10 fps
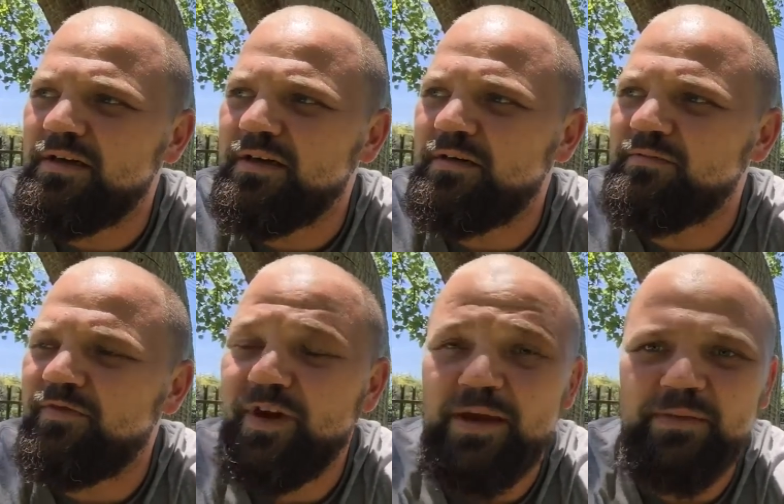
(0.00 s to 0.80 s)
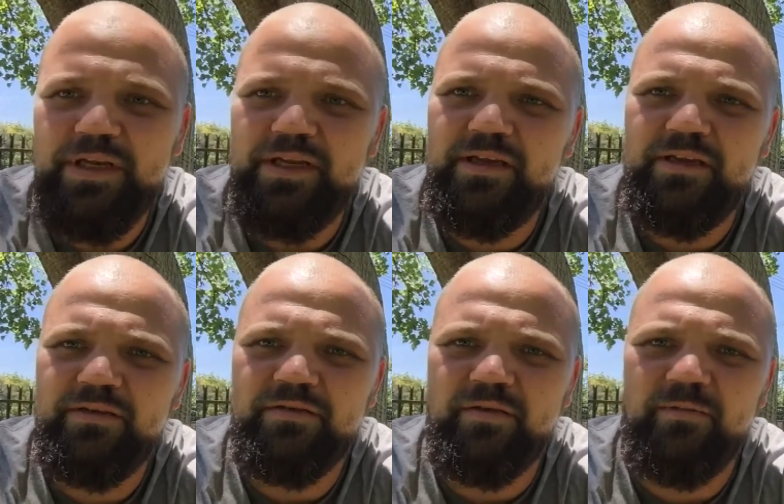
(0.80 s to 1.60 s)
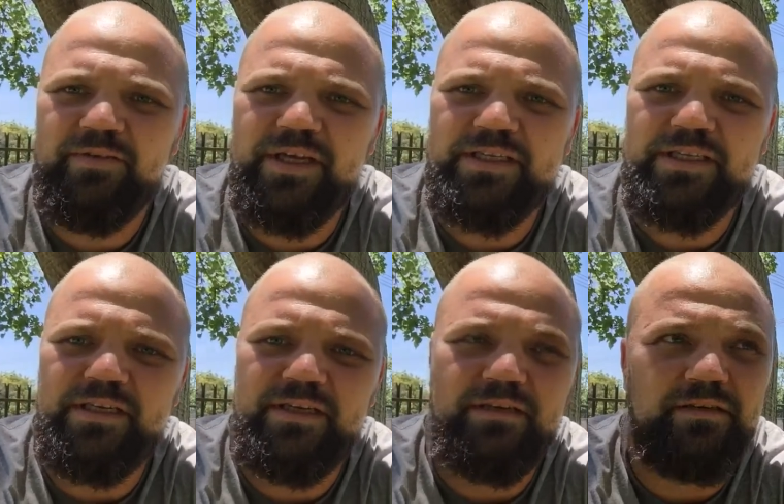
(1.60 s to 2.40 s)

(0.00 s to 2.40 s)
um, family, obviously.